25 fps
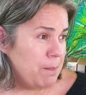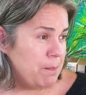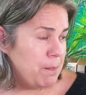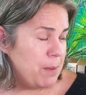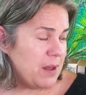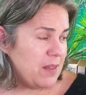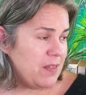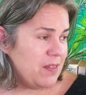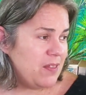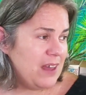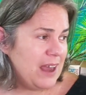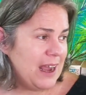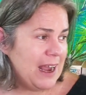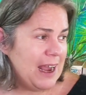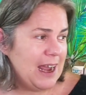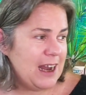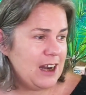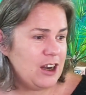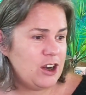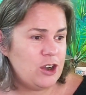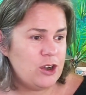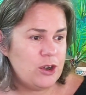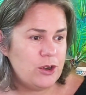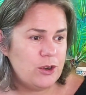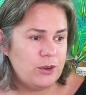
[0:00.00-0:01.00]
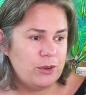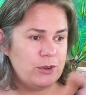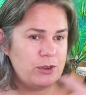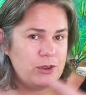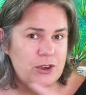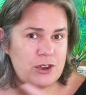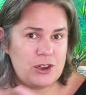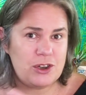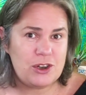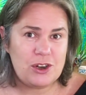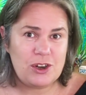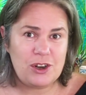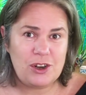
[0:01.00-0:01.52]
But they had
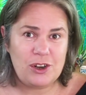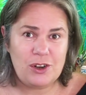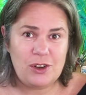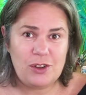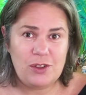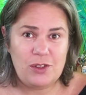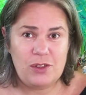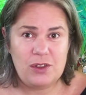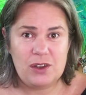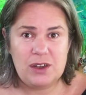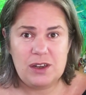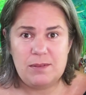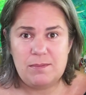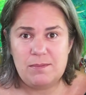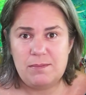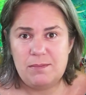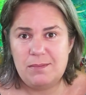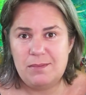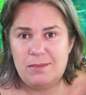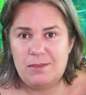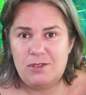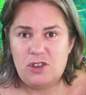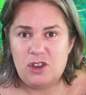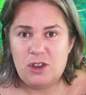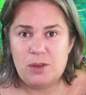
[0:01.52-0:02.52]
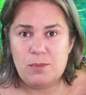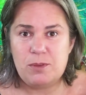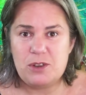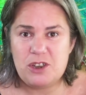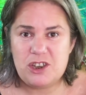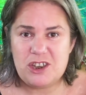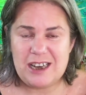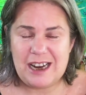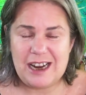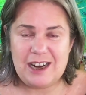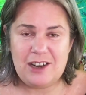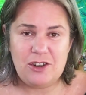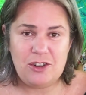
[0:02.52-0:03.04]
used the
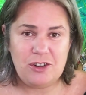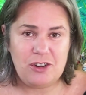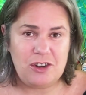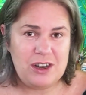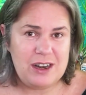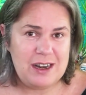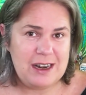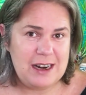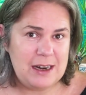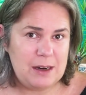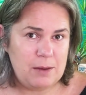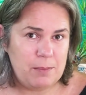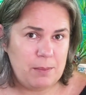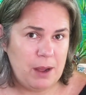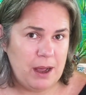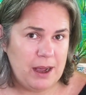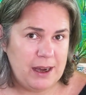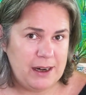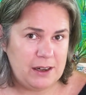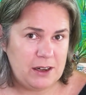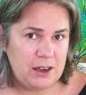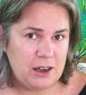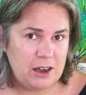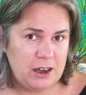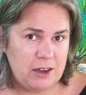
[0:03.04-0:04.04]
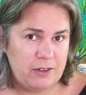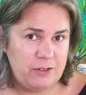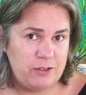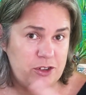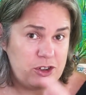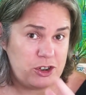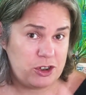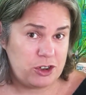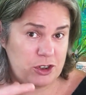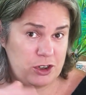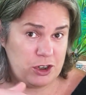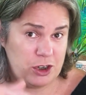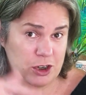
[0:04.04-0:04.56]
standard knit bind off,
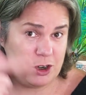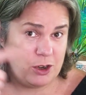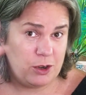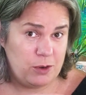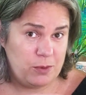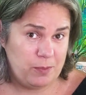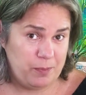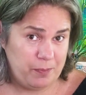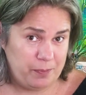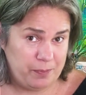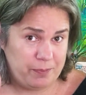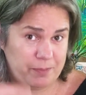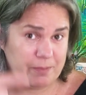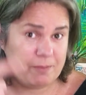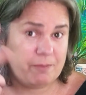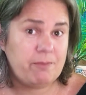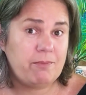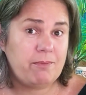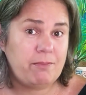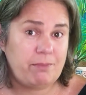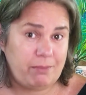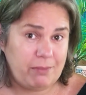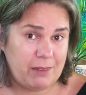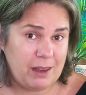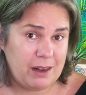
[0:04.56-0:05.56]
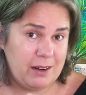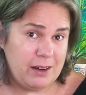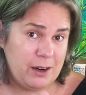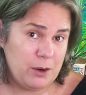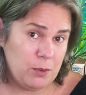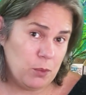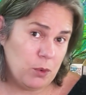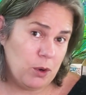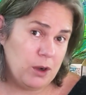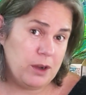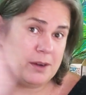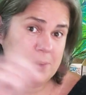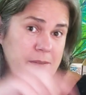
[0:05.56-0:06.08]
just,
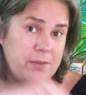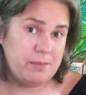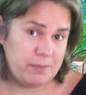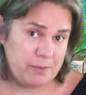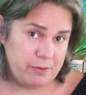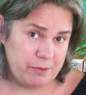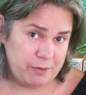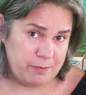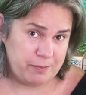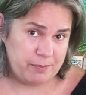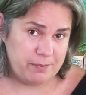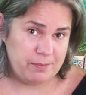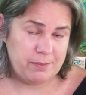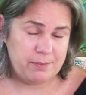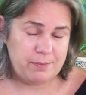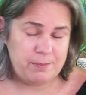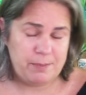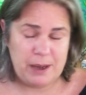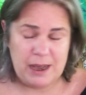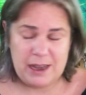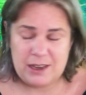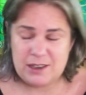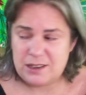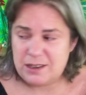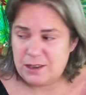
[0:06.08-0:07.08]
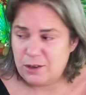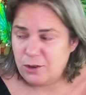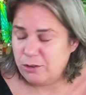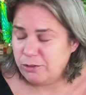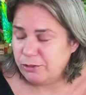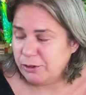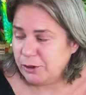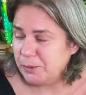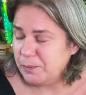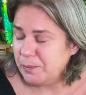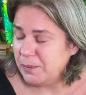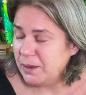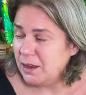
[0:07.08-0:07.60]
knit one, pass it
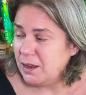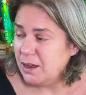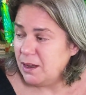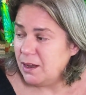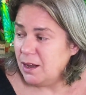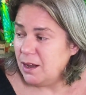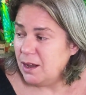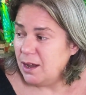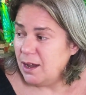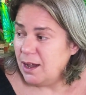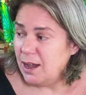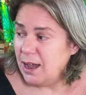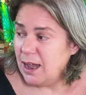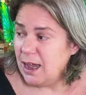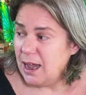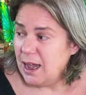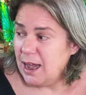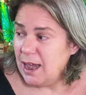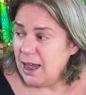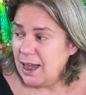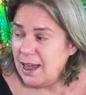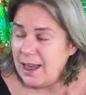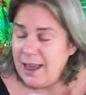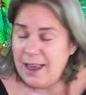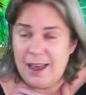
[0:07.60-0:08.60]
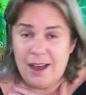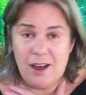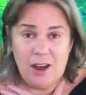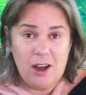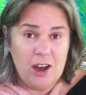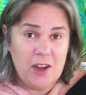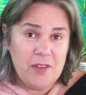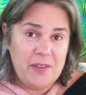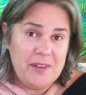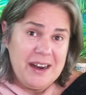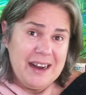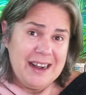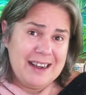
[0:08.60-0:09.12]
over,
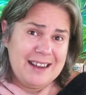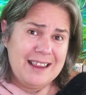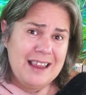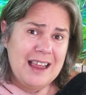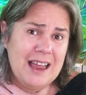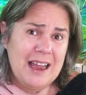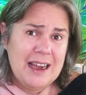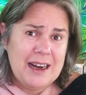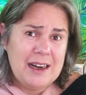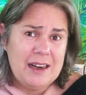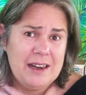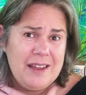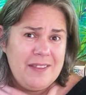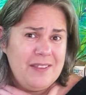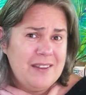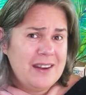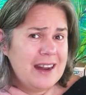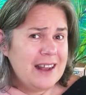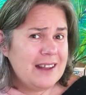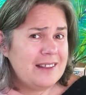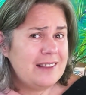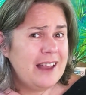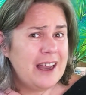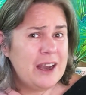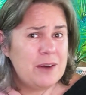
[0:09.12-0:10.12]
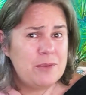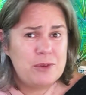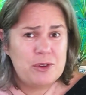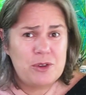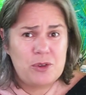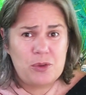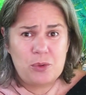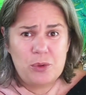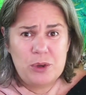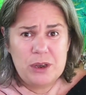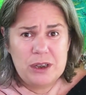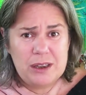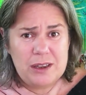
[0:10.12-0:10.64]
on the neckline, and the neckline
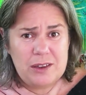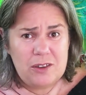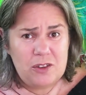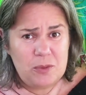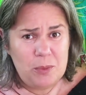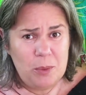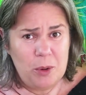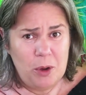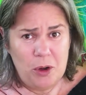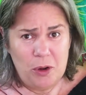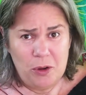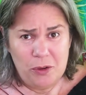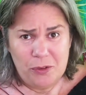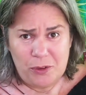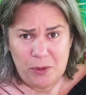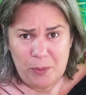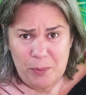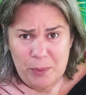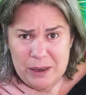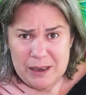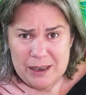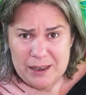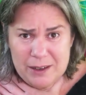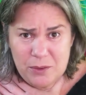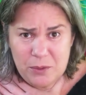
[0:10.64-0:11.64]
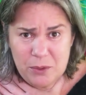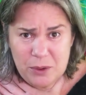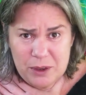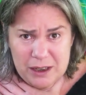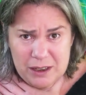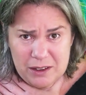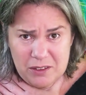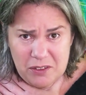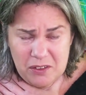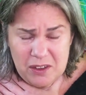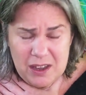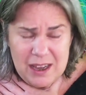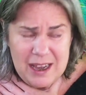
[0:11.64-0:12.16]
was really small to begin
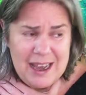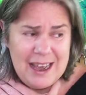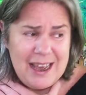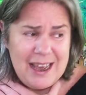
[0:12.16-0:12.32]
with,